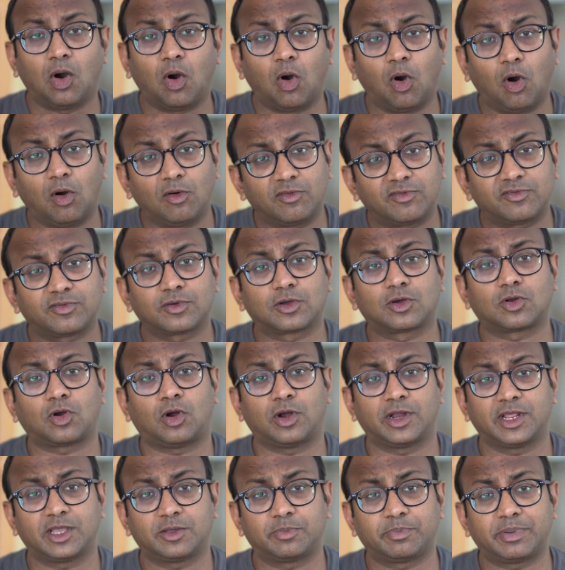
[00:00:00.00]
of
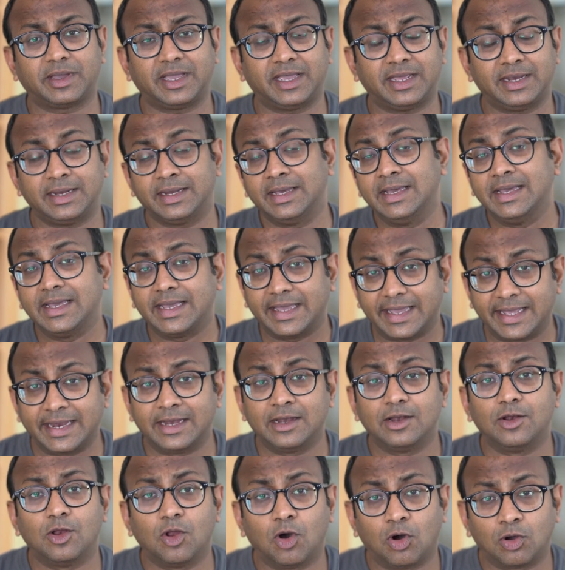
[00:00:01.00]
chronic pain
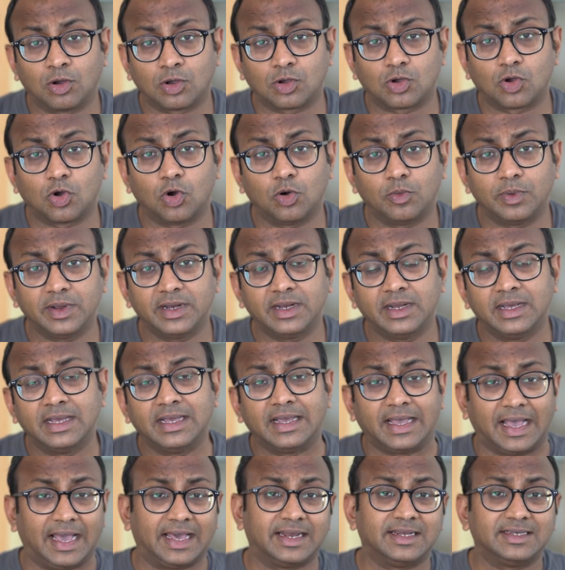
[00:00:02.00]
in long COVID
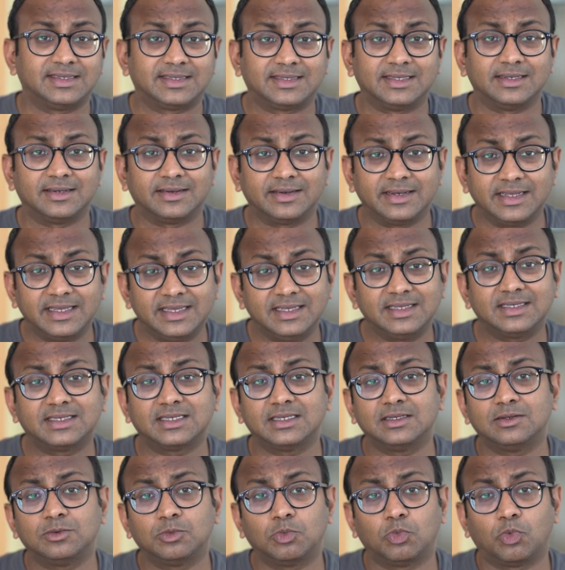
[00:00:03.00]
and is the
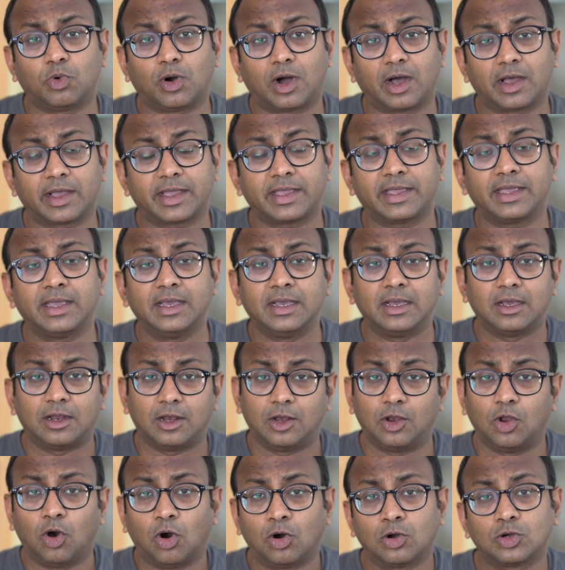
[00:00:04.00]
reason why
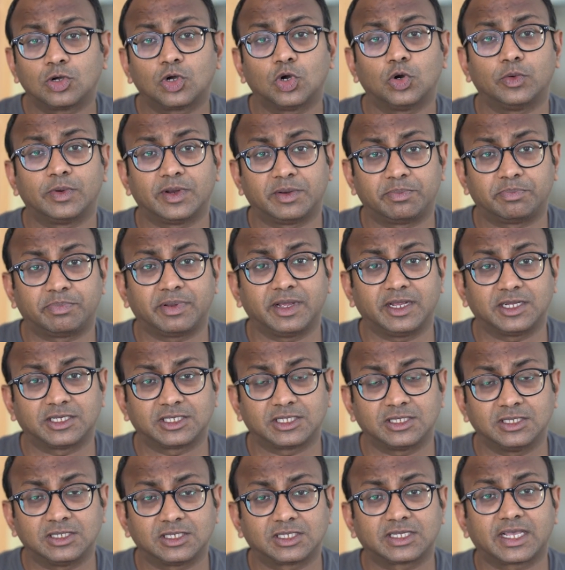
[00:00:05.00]
long COVID
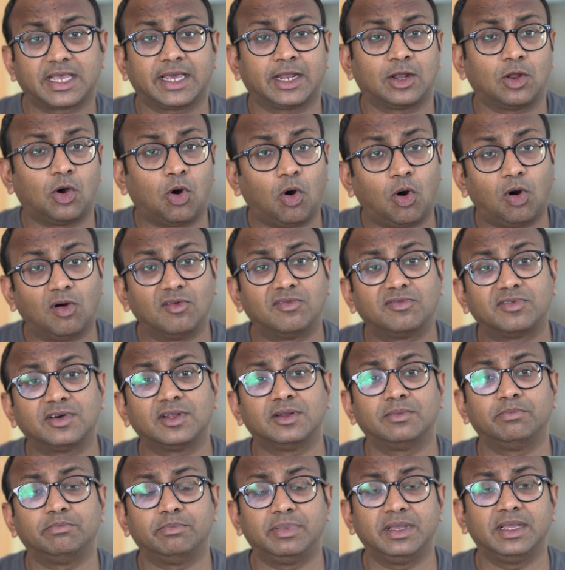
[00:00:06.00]
patients can
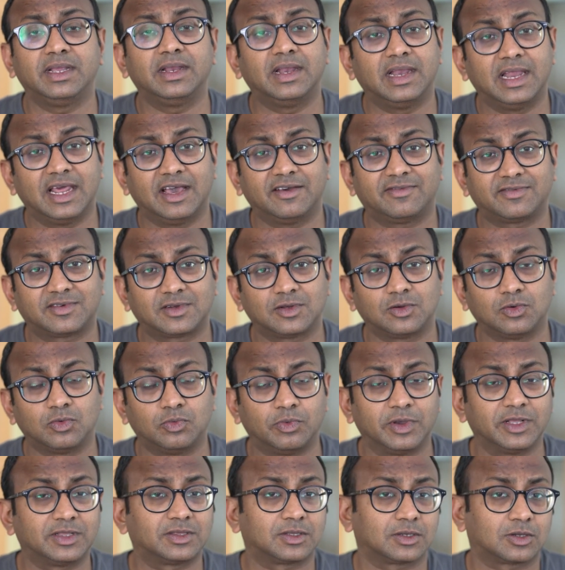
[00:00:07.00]
often be left
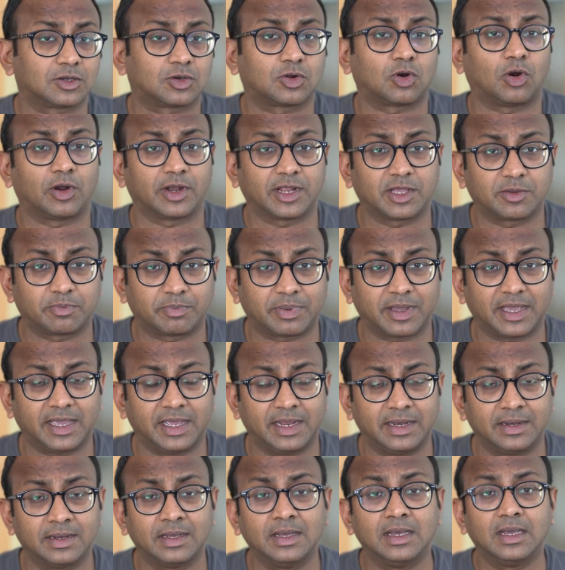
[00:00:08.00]
with chronic
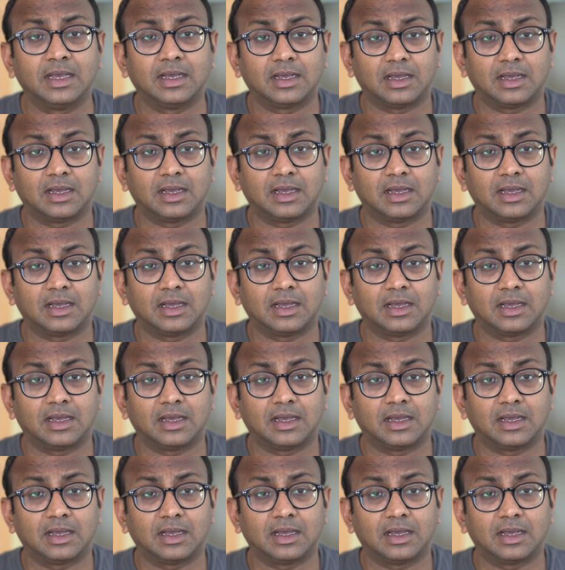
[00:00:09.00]
pain